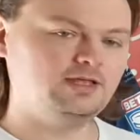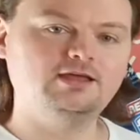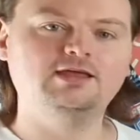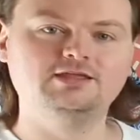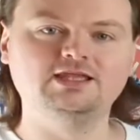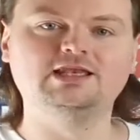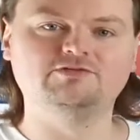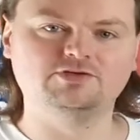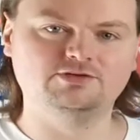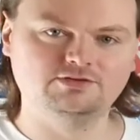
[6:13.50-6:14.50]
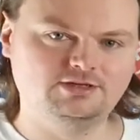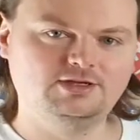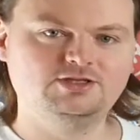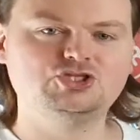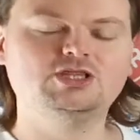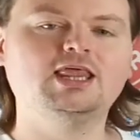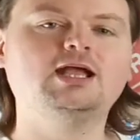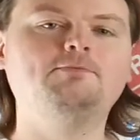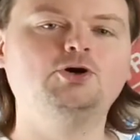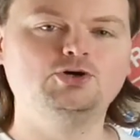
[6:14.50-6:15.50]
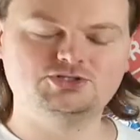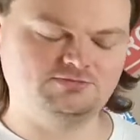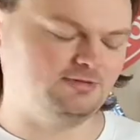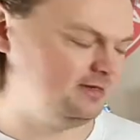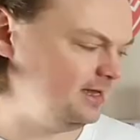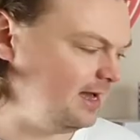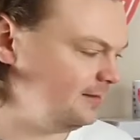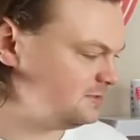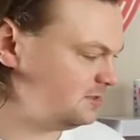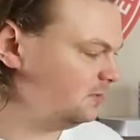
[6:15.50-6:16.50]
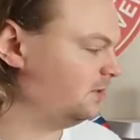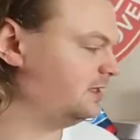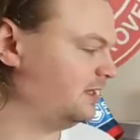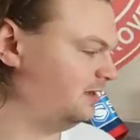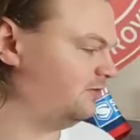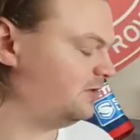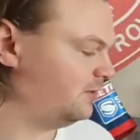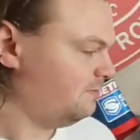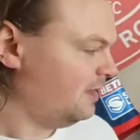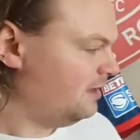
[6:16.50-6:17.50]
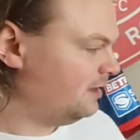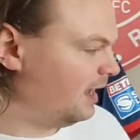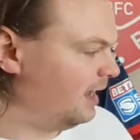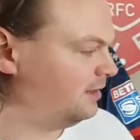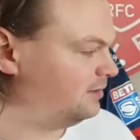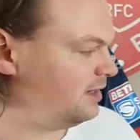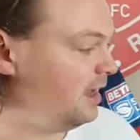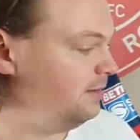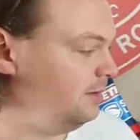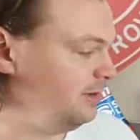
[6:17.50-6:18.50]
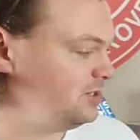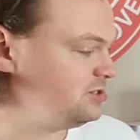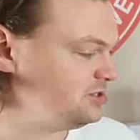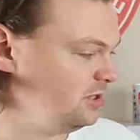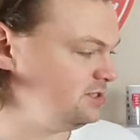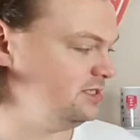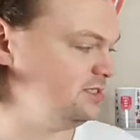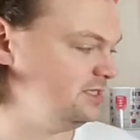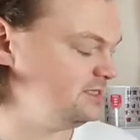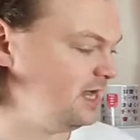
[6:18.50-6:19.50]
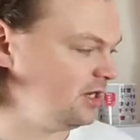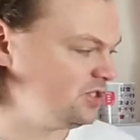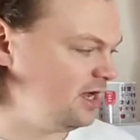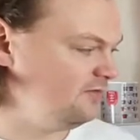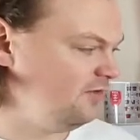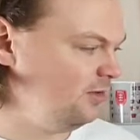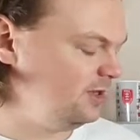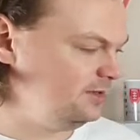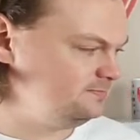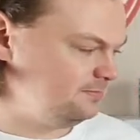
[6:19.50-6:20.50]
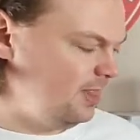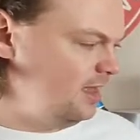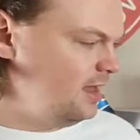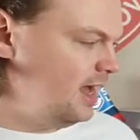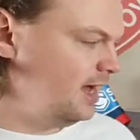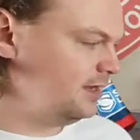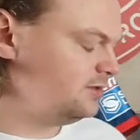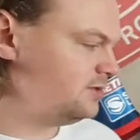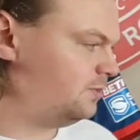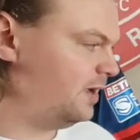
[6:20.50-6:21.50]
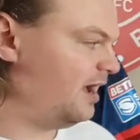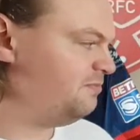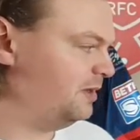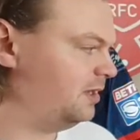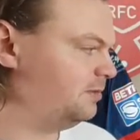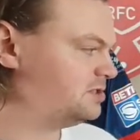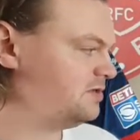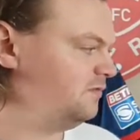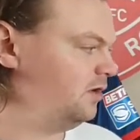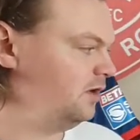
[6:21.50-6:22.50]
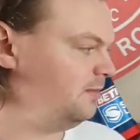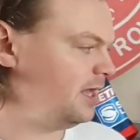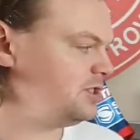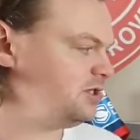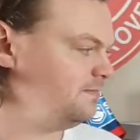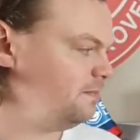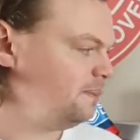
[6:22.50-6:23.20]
he delivered. Like a postman, absolutely delivered. And he managed to source this Dagger shirt for me, and we have been able to photo match it.